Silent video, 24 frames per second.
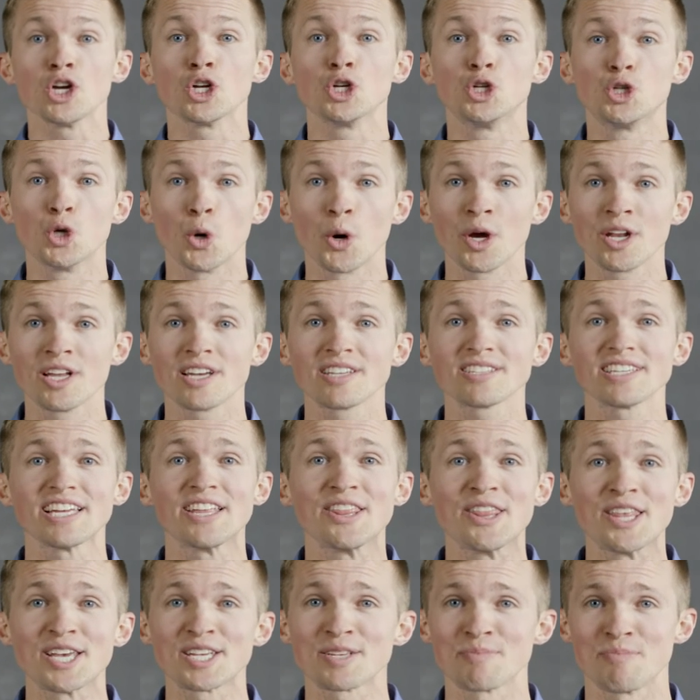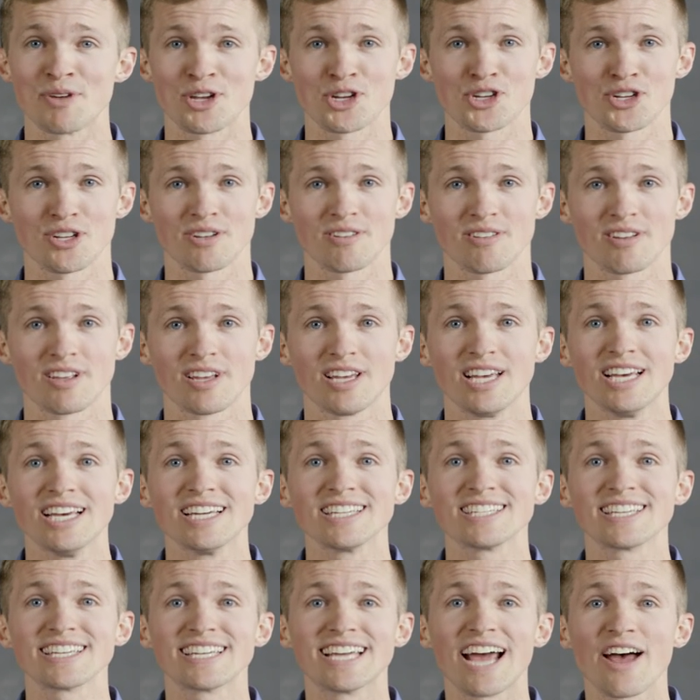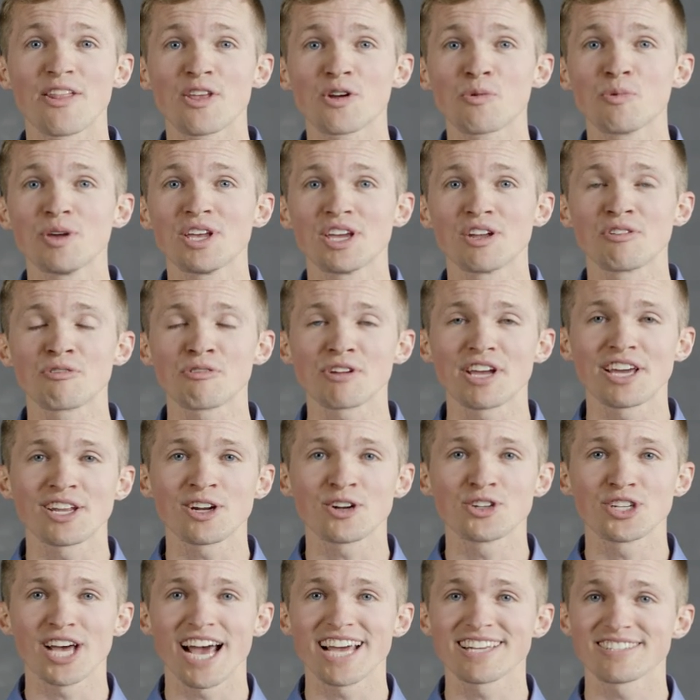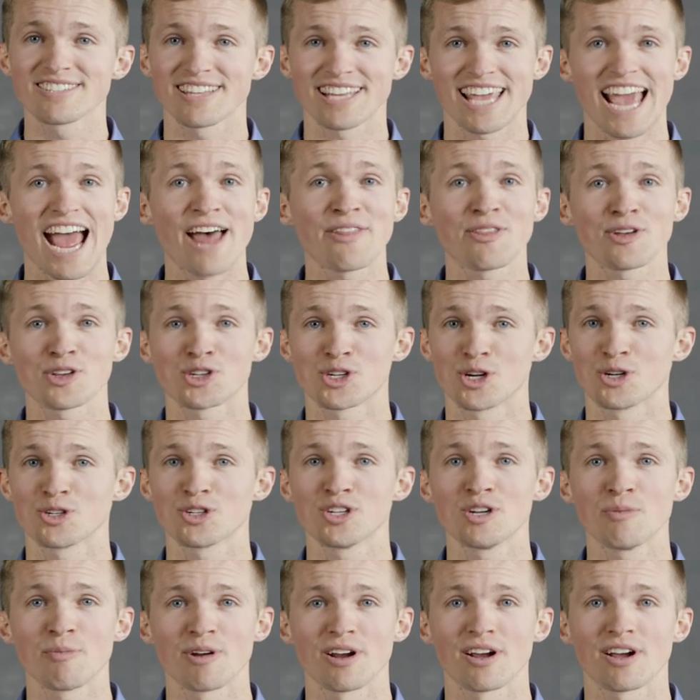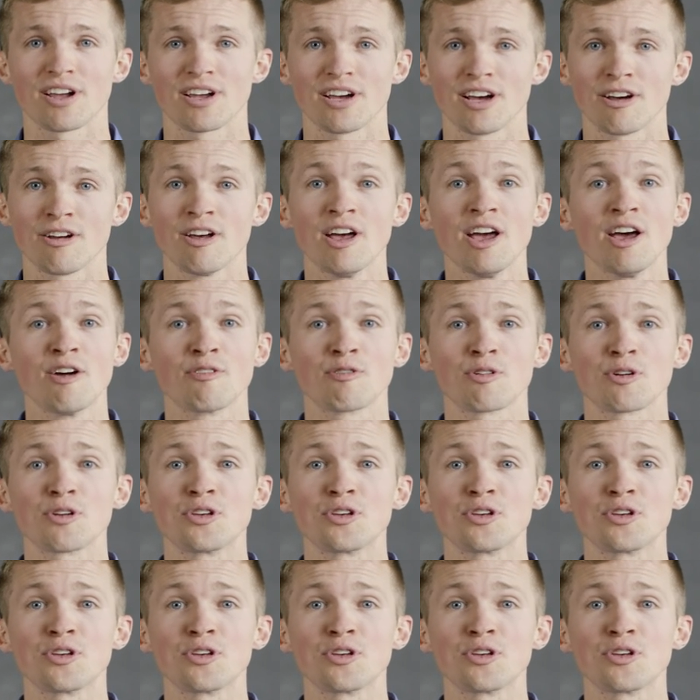Join us in this mission. Together we can re-energize the Catholic Church in America for